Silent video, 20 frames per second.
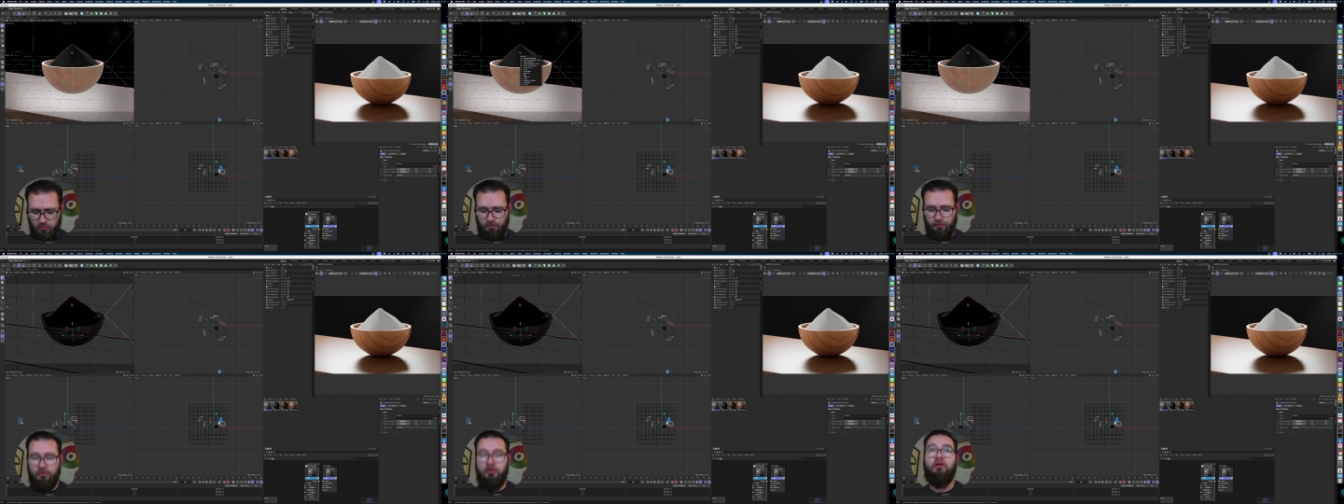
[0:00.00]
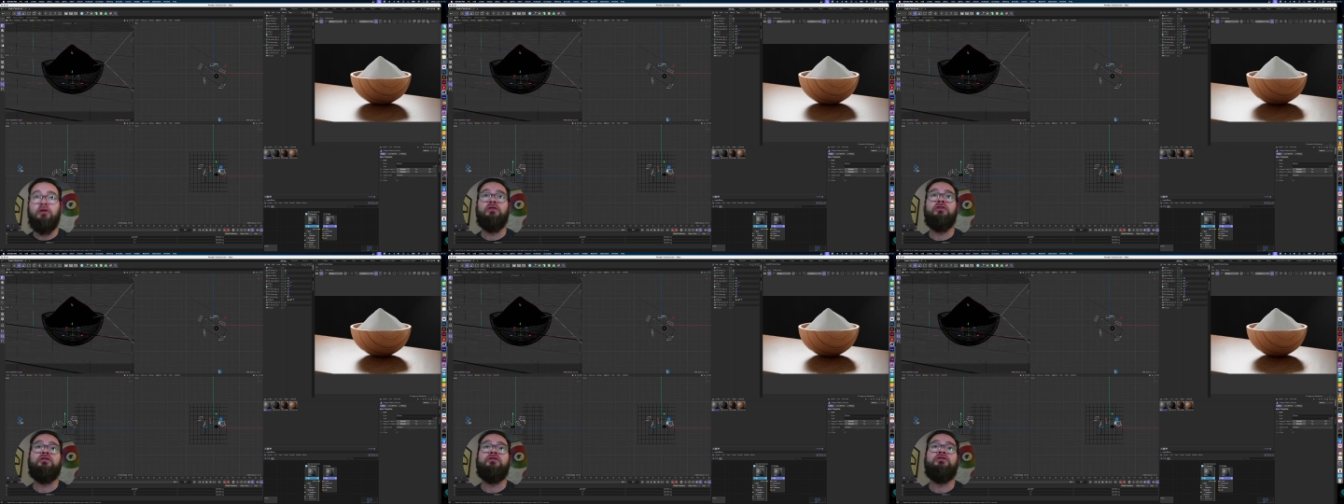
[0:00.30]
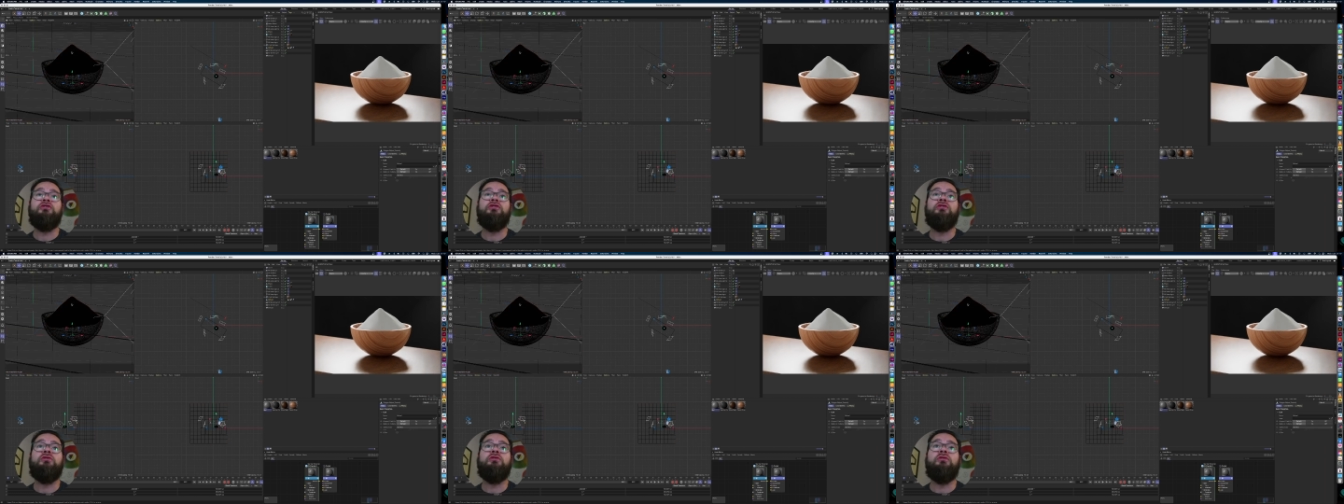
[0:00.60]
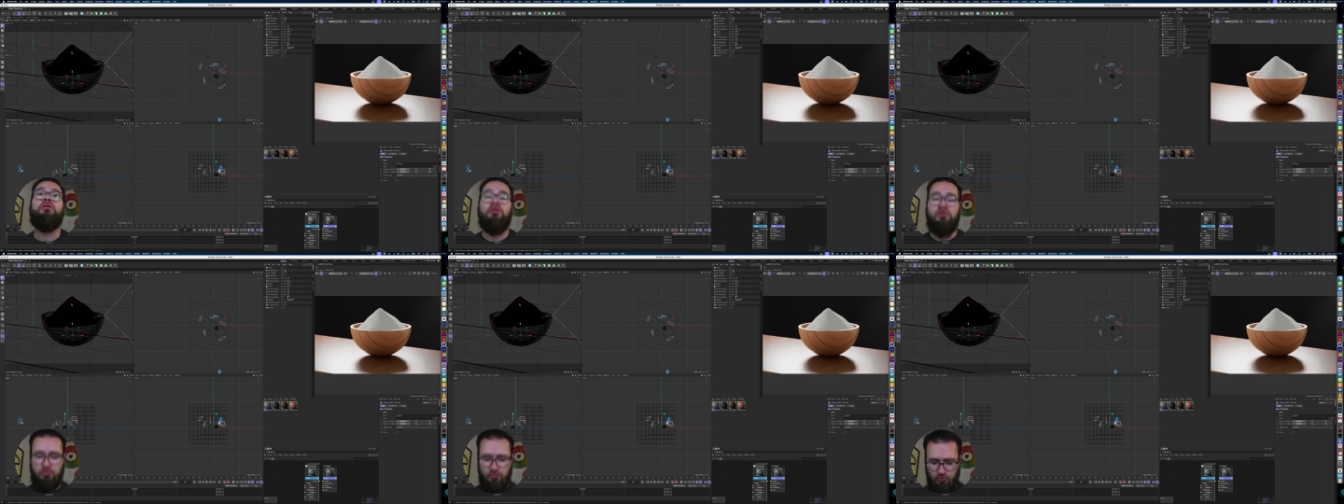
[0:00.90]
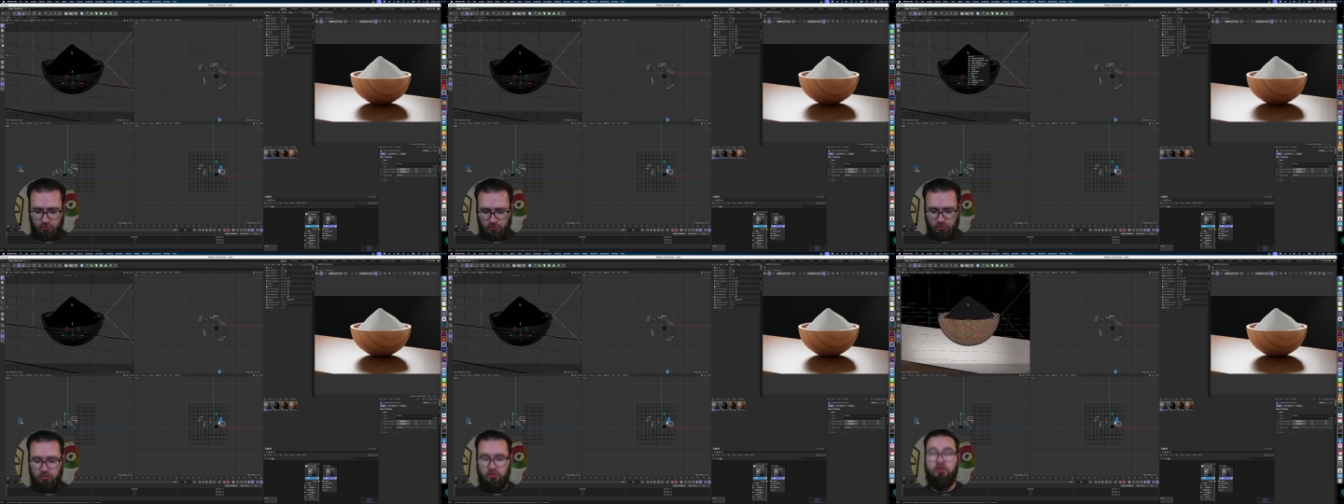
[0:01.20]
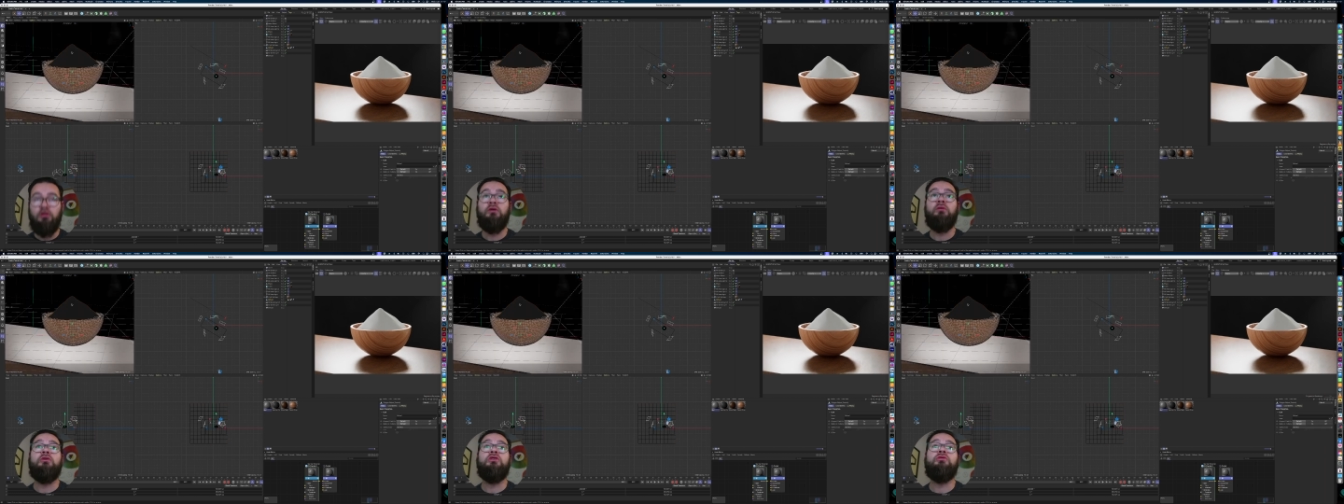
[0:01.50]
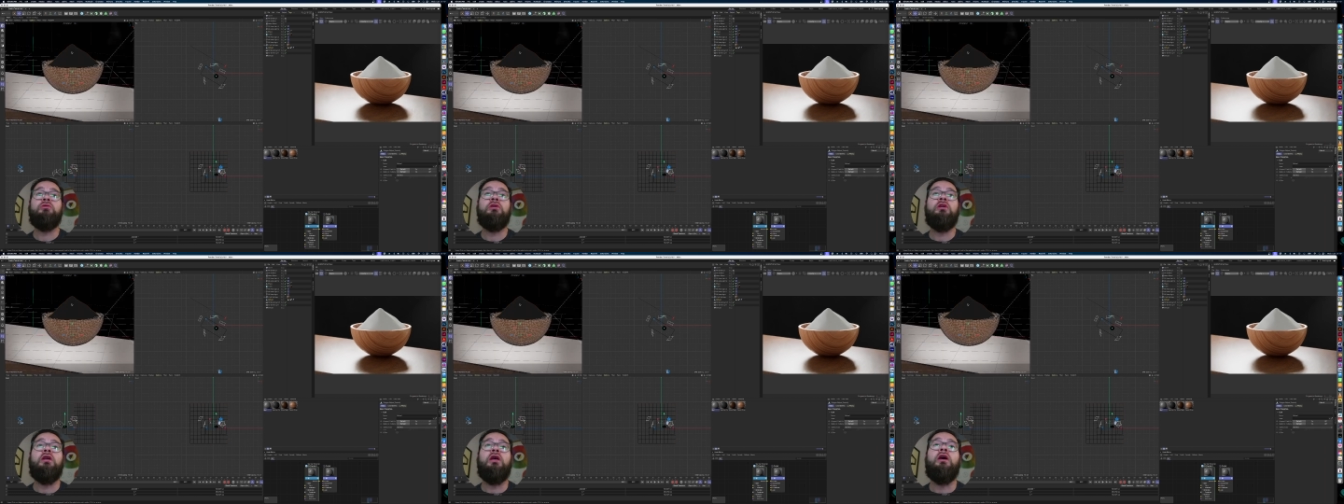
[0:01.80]
I'll just show you uh, which one.
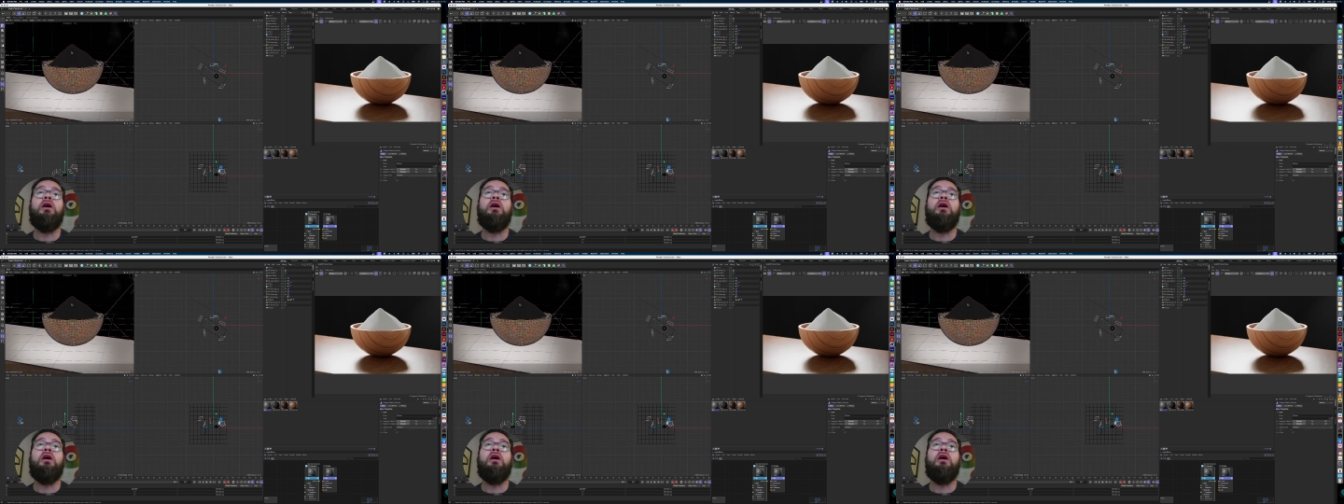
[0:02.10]
Yeah.